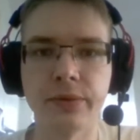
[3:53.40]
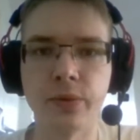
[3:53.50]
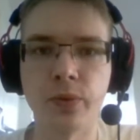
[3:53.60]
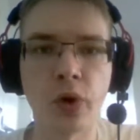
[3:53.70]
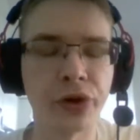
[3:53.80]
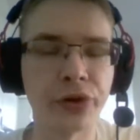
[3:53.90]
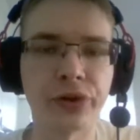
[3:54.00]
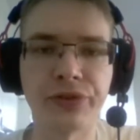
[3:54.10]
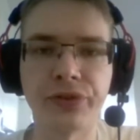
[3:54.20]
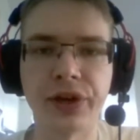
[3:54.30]
warn
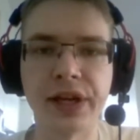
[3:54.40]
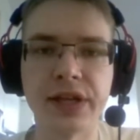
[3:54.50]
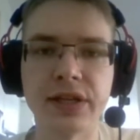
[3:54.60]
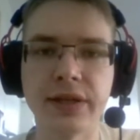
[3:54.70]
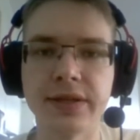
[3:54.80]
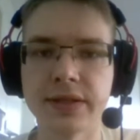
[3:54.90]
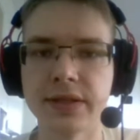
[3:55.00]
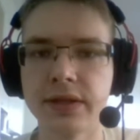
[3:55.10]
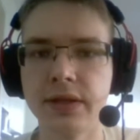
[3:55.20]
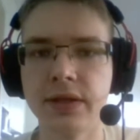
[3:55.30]
your friends,
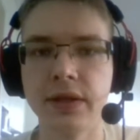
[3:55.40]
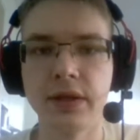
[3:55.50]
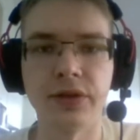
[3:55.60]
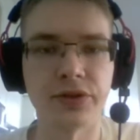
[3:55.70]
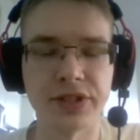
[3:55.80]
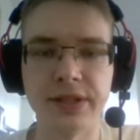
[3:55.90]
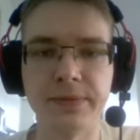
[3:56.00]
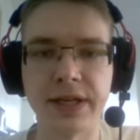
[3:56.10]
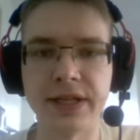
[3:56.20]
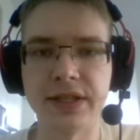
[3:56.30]
your
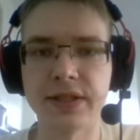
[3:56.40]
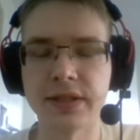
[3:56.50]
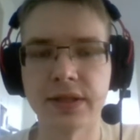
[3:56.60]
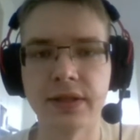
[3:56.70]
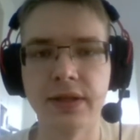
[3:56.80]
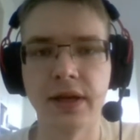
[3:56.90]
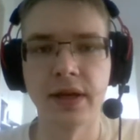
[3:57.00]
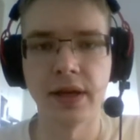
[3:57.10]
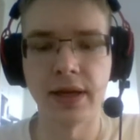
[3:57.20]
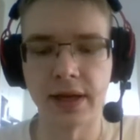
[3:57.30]
teammates,
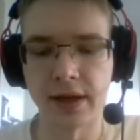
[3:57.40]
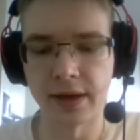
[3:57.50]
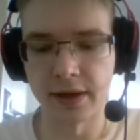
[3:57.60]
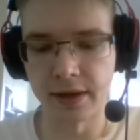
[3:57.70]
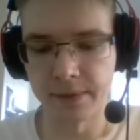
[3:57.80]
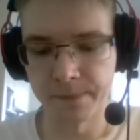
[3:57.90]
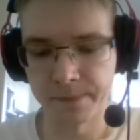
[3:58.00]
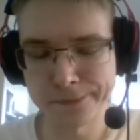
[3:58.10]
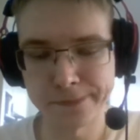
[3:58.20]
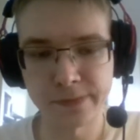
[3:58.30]
and
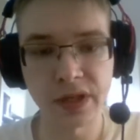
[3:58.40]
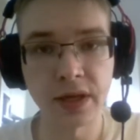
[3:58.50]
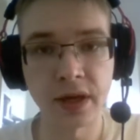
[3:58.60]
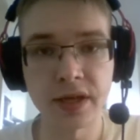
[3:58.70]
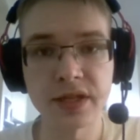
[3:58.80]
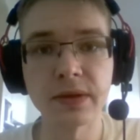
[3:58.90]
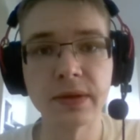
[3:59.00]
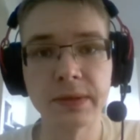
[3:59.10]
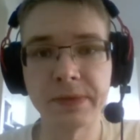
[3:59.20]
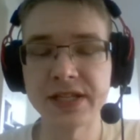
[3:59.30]
yeah,
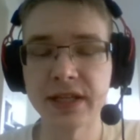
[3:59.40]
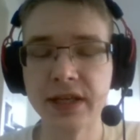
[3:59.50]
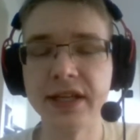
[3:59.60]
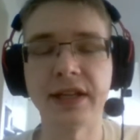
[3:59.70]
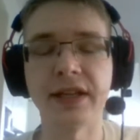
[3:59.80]
it